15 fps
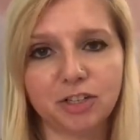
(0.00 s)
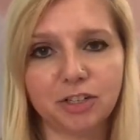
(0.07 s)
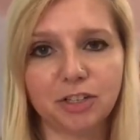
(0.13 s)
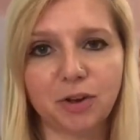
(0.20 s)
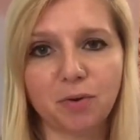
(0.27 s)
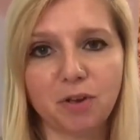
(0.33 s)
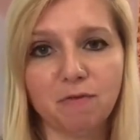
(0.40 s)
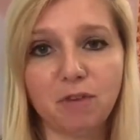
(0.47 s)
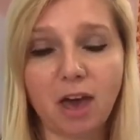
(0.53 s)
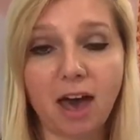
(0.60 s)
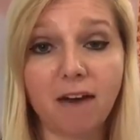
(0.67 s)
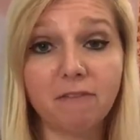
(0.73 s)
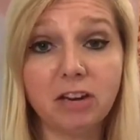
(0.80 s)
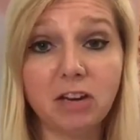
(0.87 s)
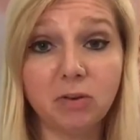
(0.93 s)
So if you
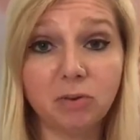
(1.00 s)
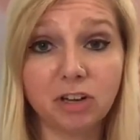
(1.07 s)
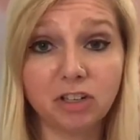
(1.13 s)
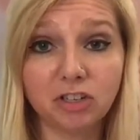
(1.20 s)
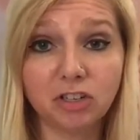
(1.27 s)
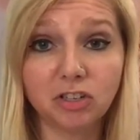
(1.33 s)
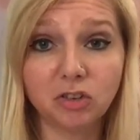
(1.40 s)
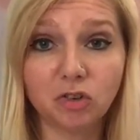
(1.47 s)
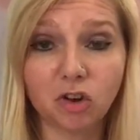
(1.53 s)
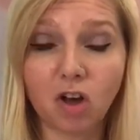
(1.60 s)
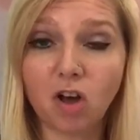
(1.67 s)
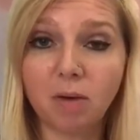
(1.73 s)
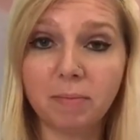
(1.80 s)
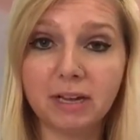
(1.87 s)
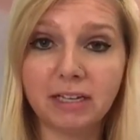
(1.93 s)
have any questions or
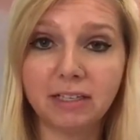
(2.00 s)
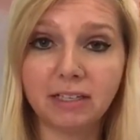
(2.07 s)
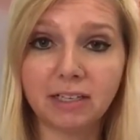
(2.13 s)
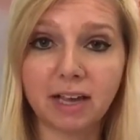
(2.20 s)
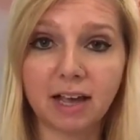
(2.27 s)
comments